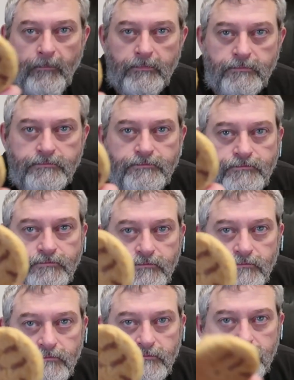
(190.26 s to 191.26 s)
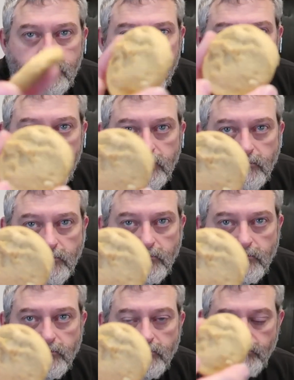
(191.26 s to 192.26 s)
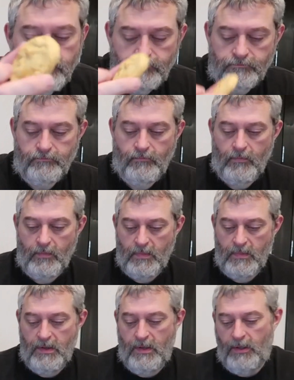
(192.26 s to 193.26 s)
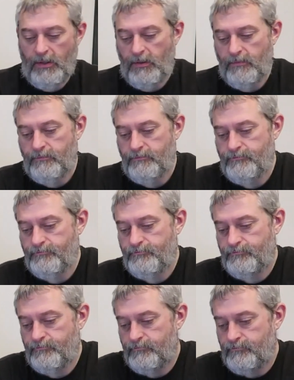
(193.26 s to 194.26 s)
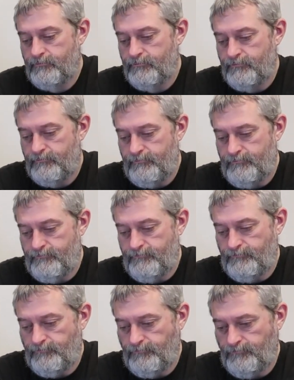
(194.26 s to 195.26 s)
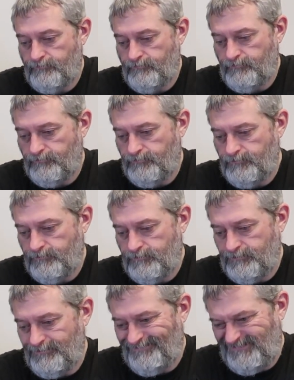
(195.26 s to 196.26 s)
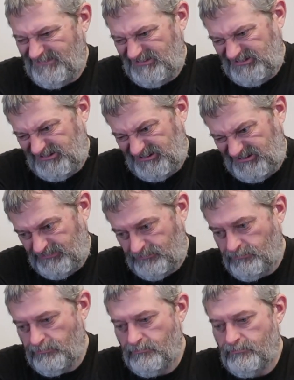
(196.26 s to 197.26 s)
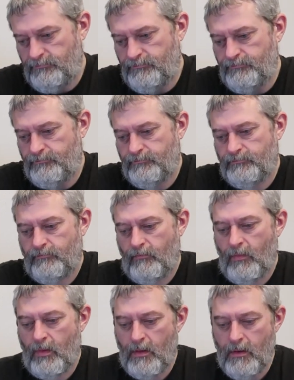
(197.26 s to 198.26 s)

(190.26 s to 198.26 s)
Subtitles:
The person shown says nothing.